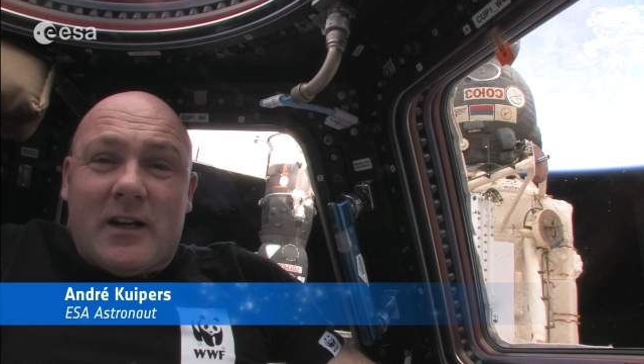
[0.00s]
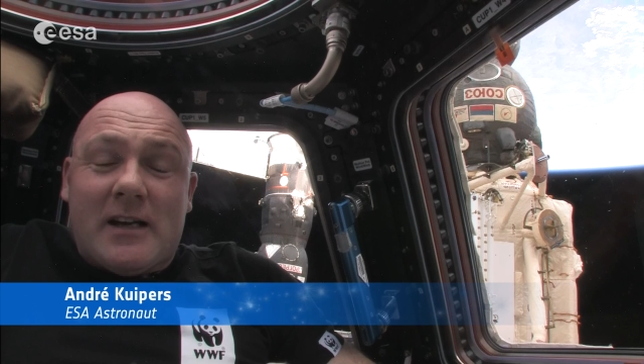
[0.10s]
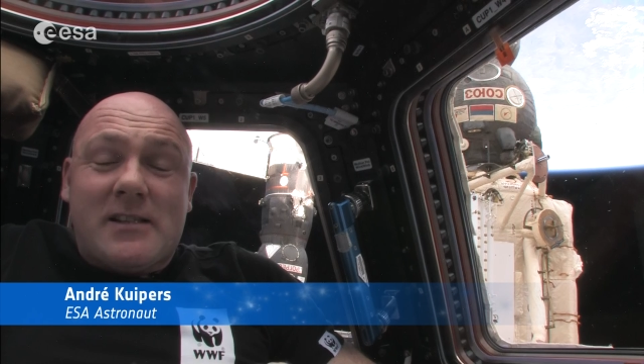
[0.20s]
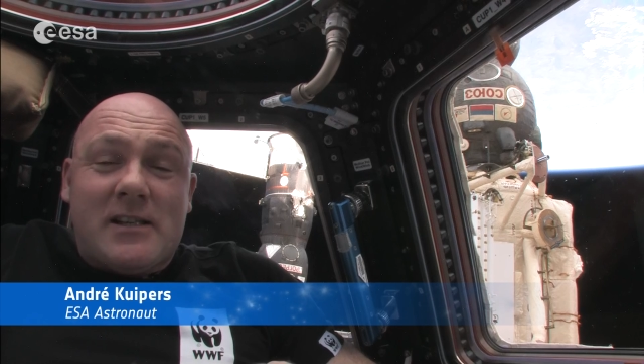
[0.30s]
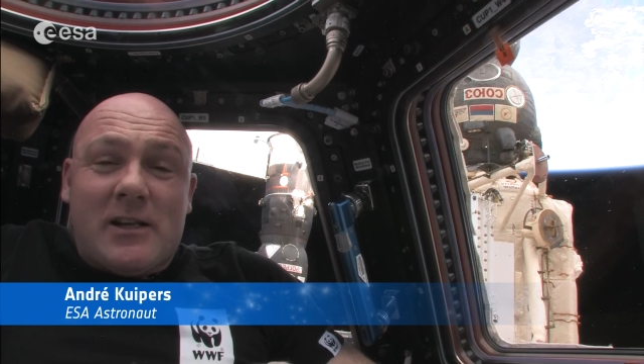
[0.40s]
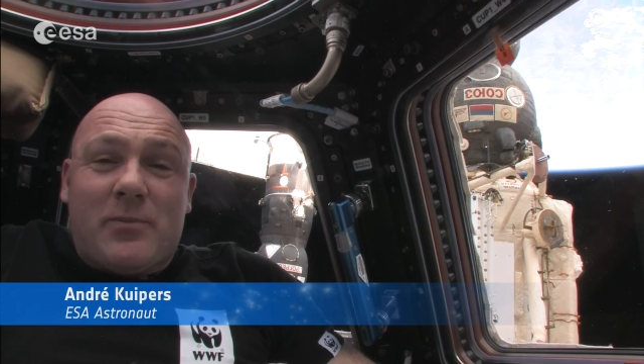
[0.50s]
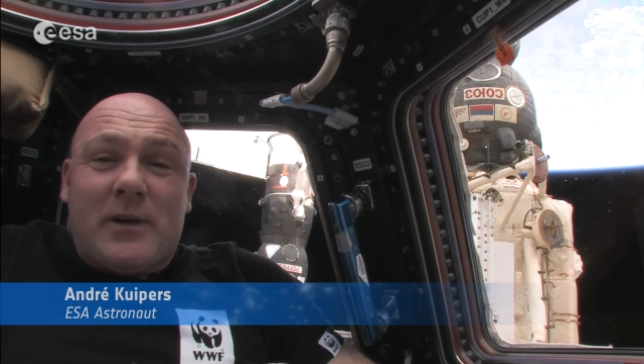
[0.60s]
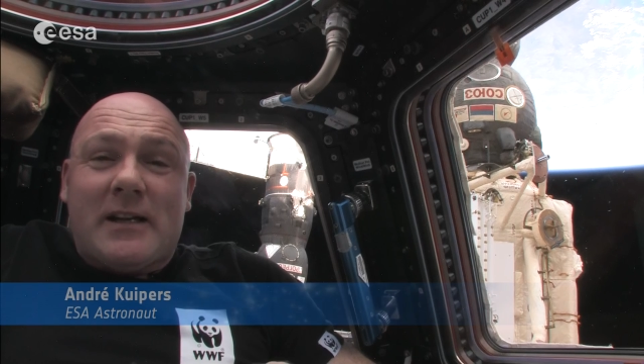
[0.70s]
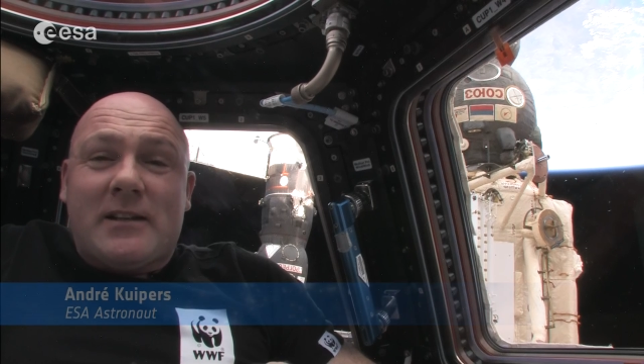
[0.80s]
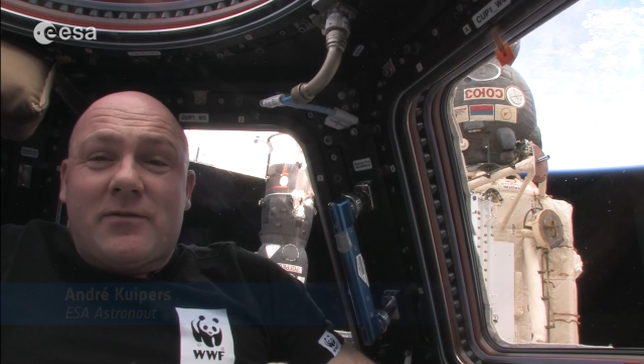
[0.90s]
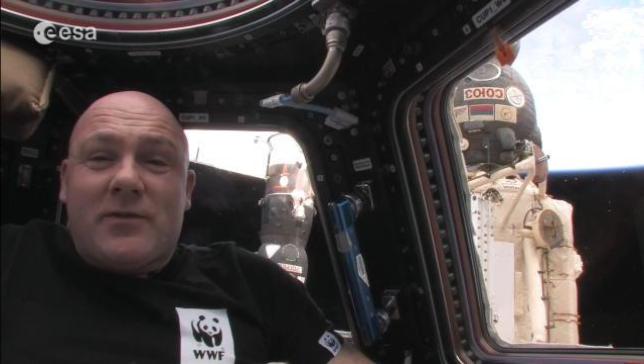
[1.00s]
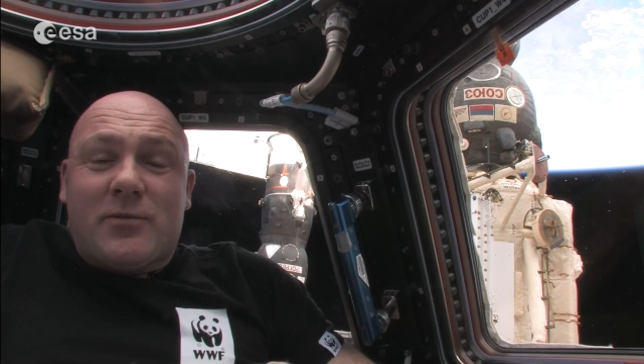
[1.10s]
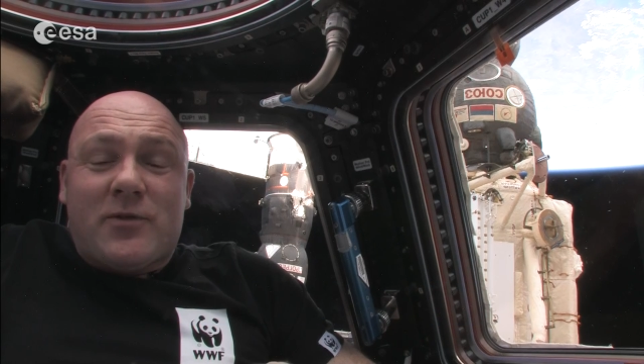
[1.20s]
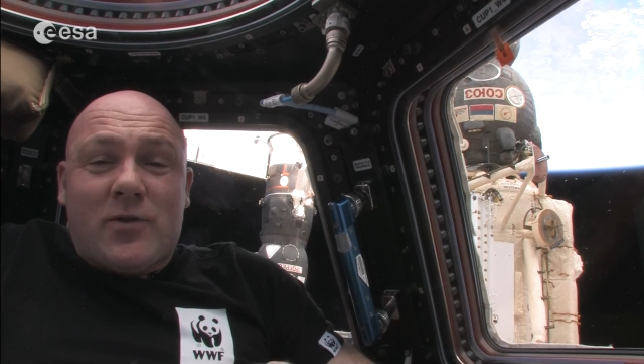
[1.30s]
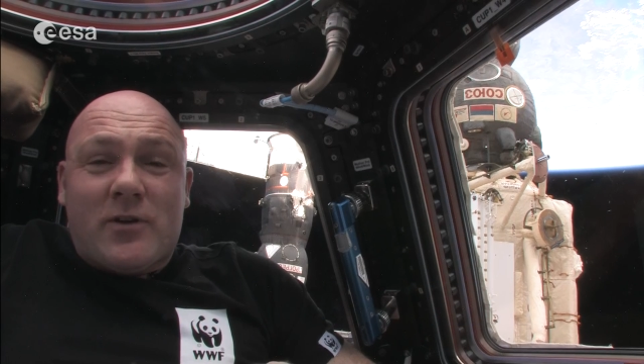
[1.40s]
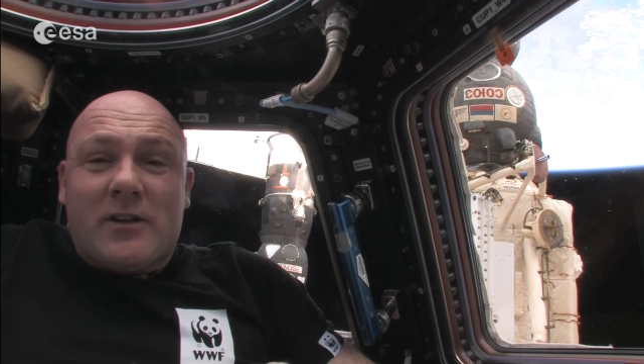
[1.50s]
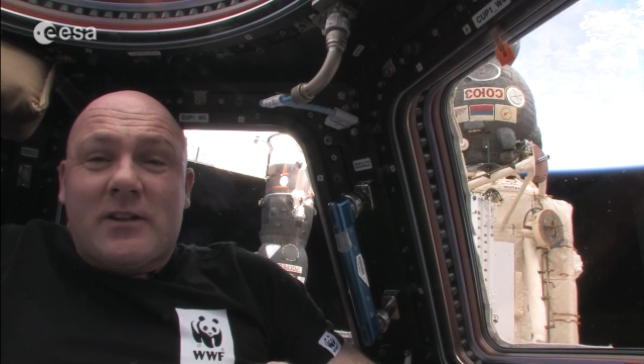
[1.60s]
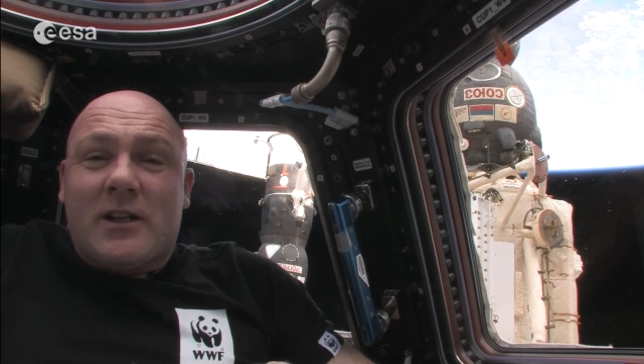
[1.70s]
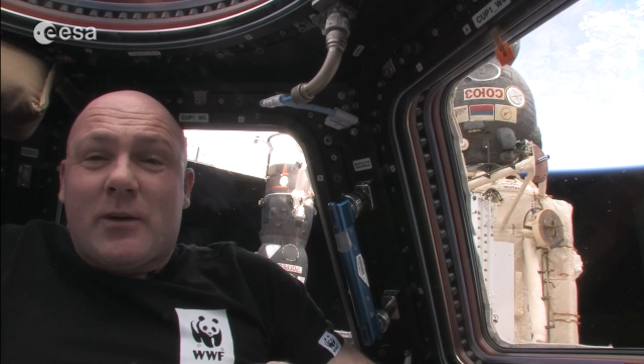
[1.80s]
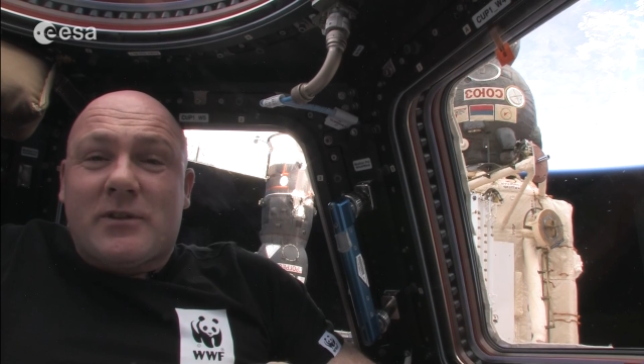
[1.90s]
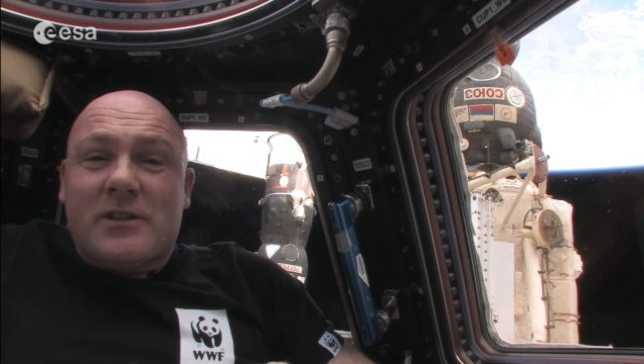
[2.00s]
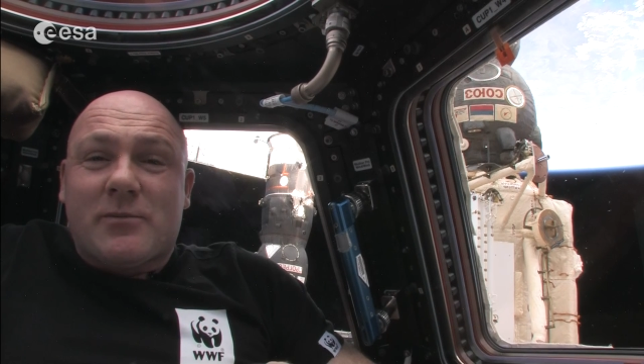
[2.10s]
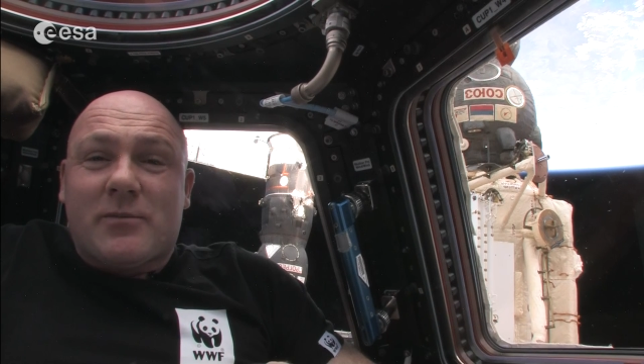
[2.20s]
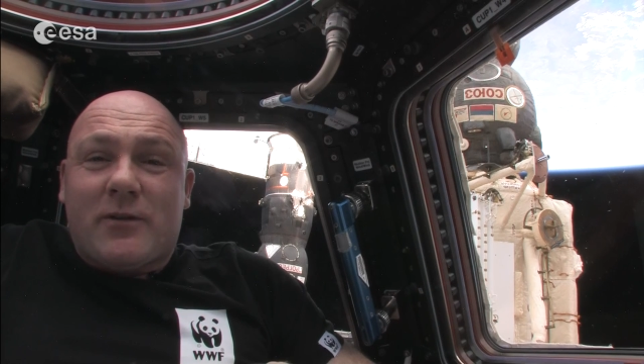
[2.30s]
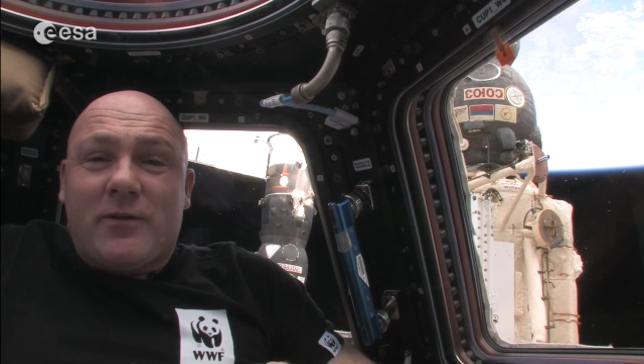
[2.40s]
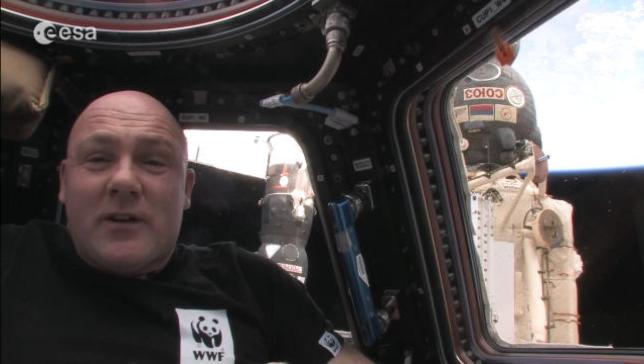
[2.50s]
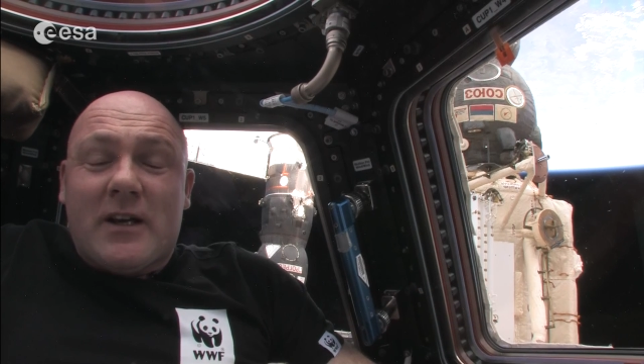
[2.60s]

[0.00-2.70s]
I see the planet from 400 kilometers above